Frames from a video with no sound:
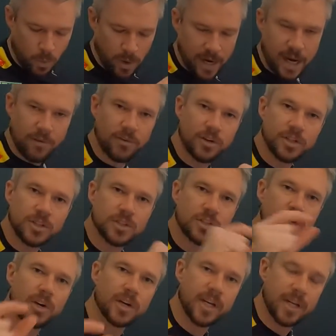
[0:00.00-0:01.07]
whatever
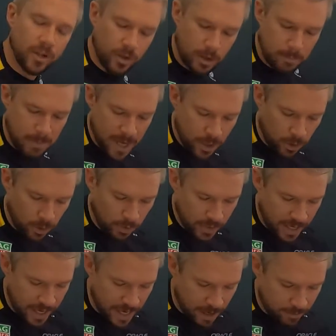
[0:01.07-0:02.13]
circular metal
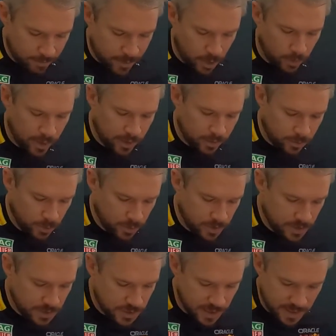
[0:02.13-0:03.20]
they have going through
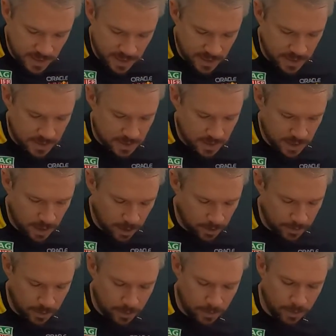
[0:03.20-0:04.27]
the GT seat
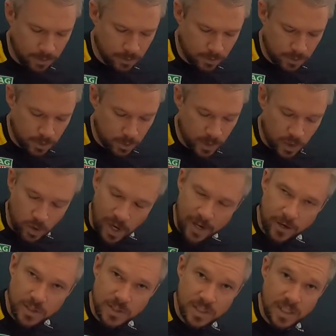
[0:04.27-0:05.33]
or through the
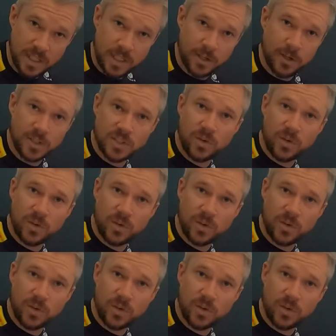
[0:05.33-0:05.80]
recliner seat here.